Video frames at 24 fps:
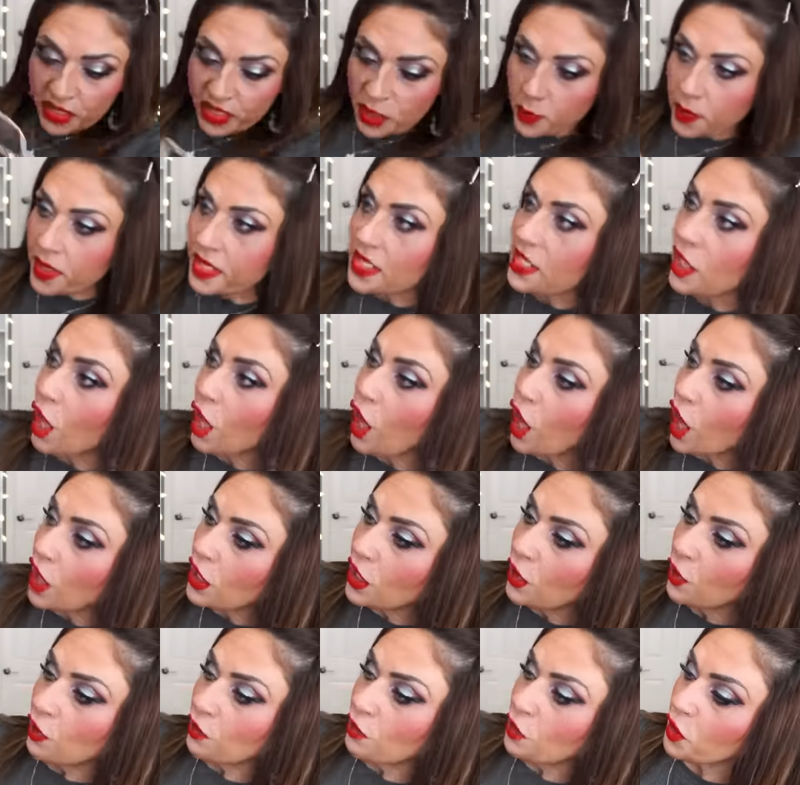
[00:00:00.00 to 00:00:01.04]
Christmas
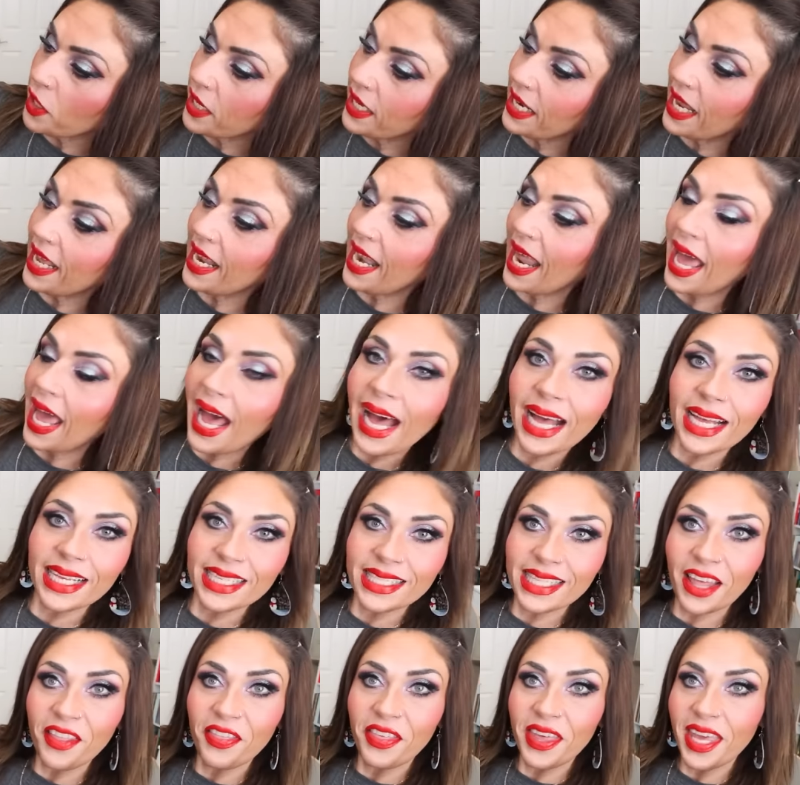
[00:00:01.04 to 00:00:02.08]
all over it. It
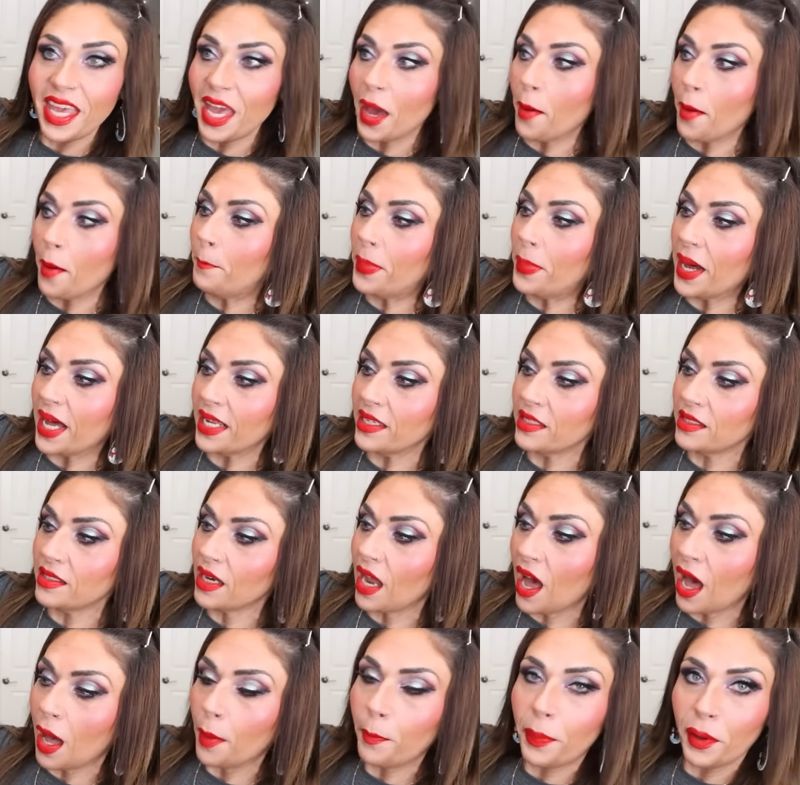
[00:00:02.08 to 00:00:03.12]
has the button
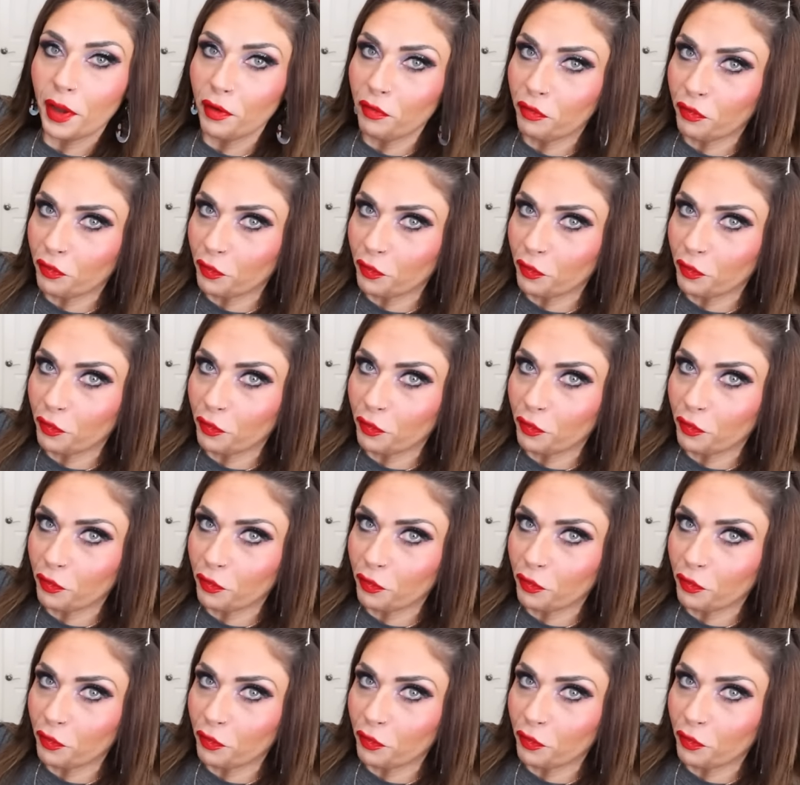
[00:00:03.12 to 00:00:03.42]
up